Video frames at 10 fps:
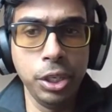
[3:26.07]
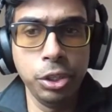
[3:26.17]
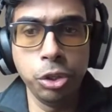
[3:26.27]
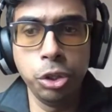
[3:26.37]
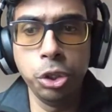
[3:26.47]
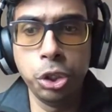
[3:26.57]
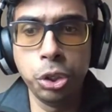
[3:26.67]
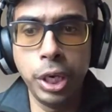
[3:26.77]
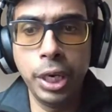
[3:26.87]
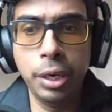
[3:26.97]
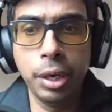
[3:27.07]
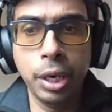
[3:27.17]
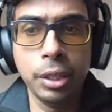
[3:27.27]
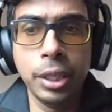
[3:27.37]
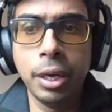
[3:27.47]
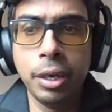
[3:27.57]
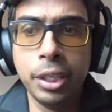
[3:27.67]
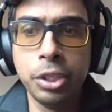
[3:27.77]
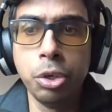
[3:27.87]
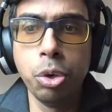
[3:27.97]
So usually there
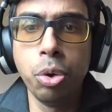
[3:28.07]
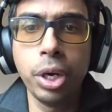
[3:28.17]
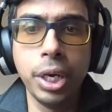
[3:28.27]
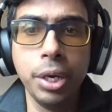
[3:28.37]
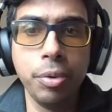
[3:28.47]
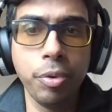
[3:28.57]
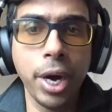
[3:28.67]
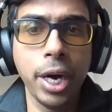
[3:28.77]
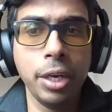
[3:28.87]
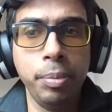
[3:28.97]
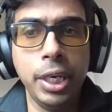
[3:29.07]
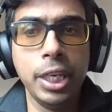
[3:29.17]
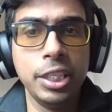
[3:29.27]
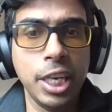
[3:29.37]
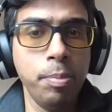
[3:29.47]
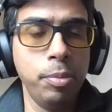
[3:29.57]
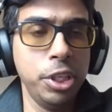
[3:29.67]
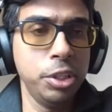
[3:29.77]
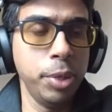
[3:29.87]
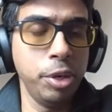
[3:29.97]
is no contract being
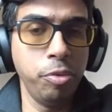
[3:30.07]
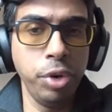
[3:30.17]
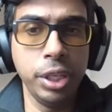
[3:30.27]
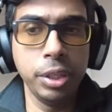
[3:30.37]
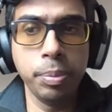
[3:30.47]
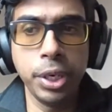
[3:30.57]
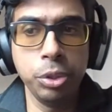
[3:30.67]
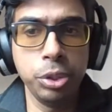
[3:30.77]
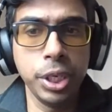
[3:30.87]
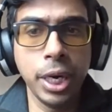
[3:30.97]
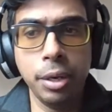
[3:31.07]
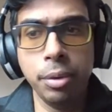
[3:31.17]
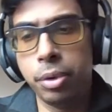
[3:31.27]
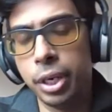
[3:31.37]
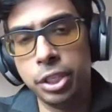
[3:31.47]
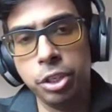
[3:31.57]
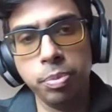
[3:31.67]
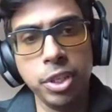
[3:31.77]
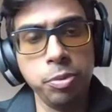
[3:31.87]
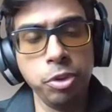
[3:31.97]
established between the producer and
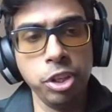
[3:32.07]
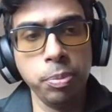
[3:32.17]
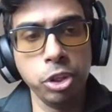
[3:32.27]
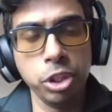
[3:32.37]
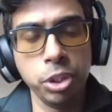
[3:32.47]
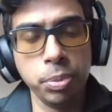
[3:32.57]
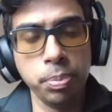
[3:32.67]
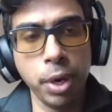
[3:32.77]
consumers for the most.